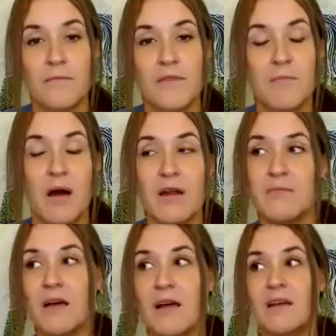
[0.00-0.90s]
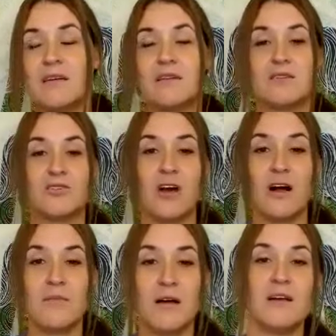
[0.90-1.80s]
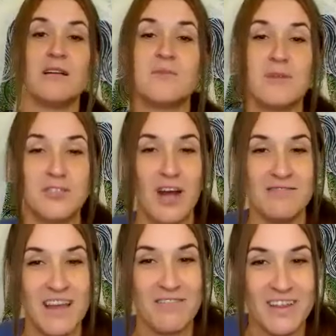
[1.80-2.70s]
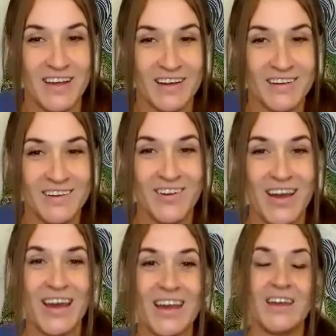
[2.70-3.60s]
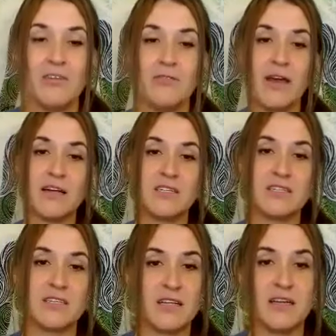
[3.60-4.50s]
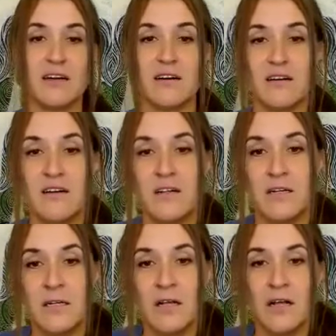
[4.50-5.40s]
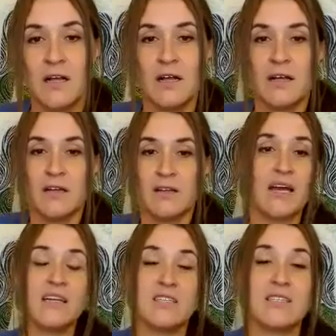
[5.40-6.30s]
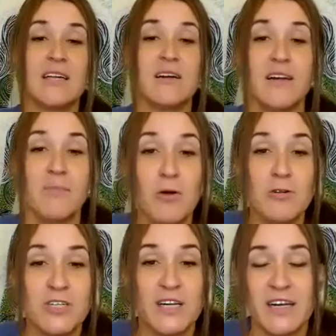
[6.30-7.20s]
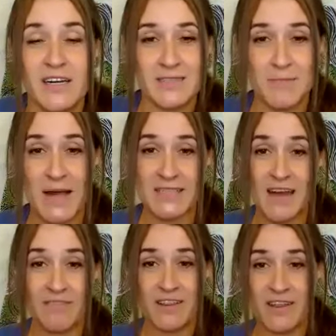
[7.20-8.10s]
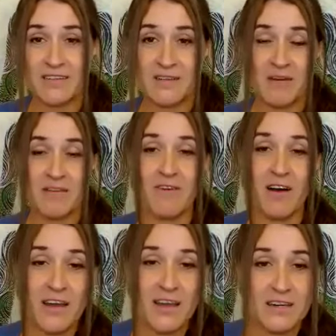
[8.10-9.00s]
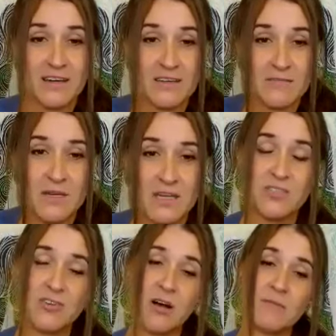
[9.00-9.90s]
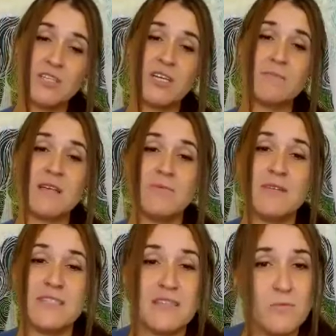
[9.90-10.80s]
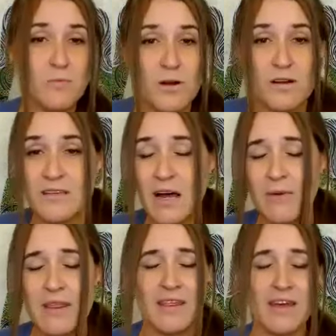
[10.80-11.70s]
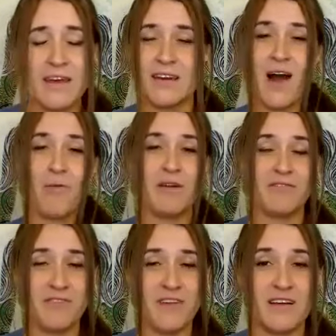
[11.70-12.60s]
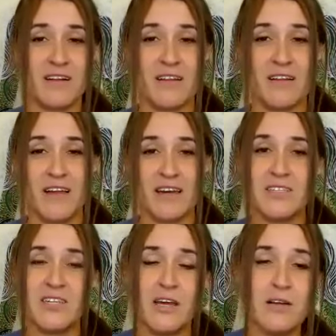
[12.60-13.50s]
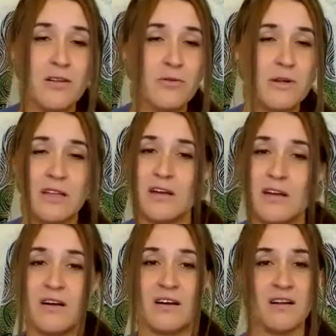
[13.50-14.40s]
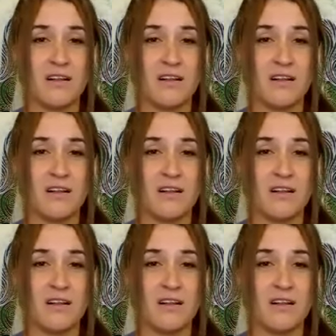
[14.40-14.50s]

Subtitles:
the bottom line is trauma is what drives everything, okay? And you can't just clear an emotion and expect everything to be fine, because trauma shapes how we see the world, how we think, and how we feel. And until you clear